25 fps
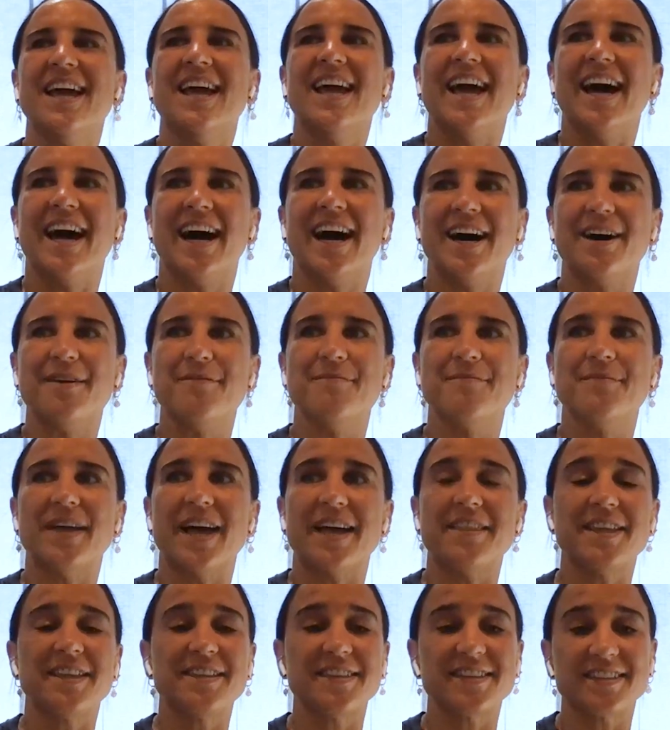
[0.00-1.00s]
And
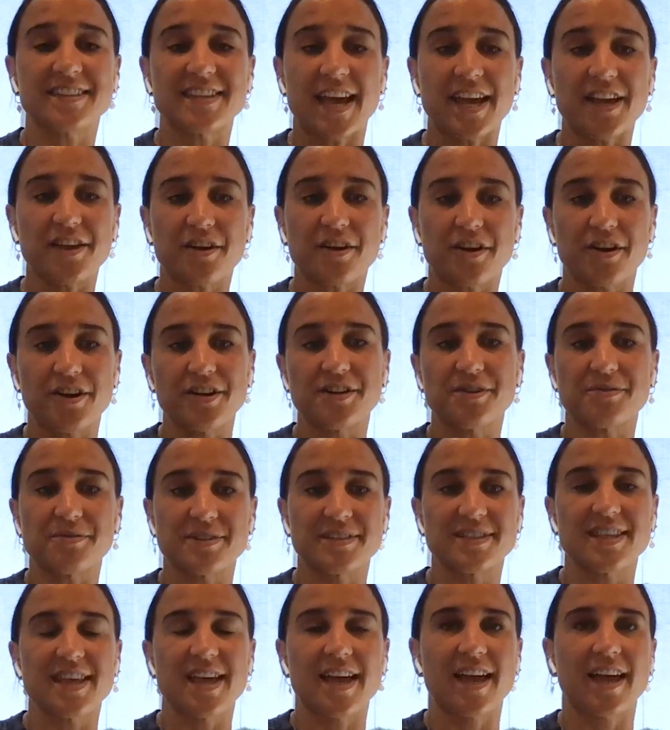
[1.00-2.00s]
then the state coach
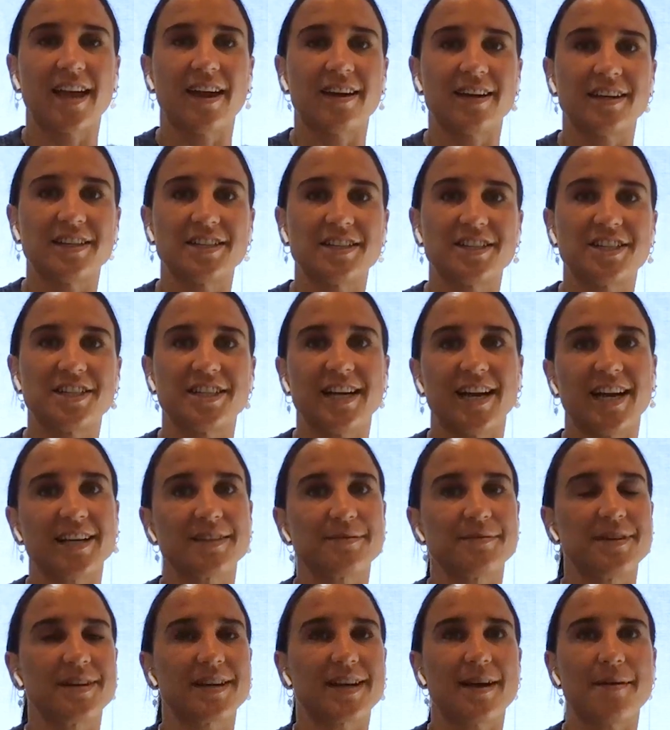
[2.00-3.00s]
was there and she asked
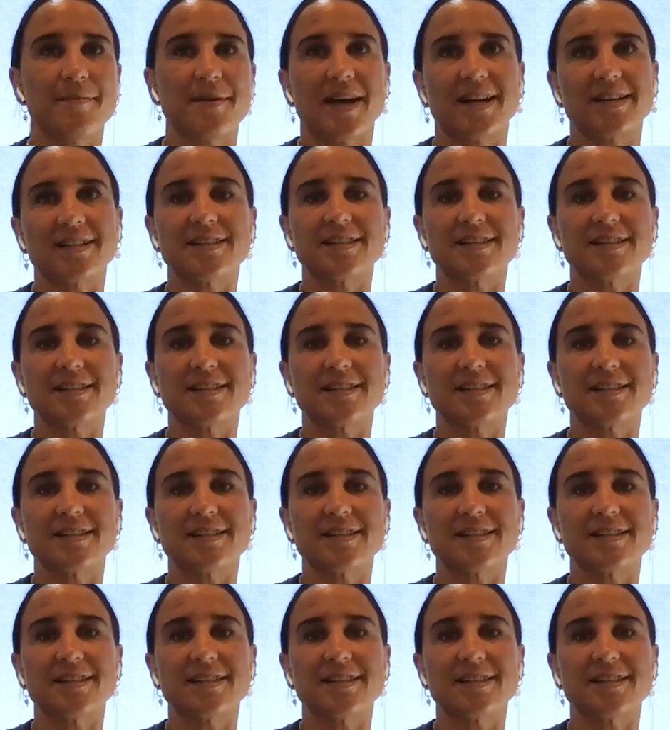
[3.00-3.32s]
me to come out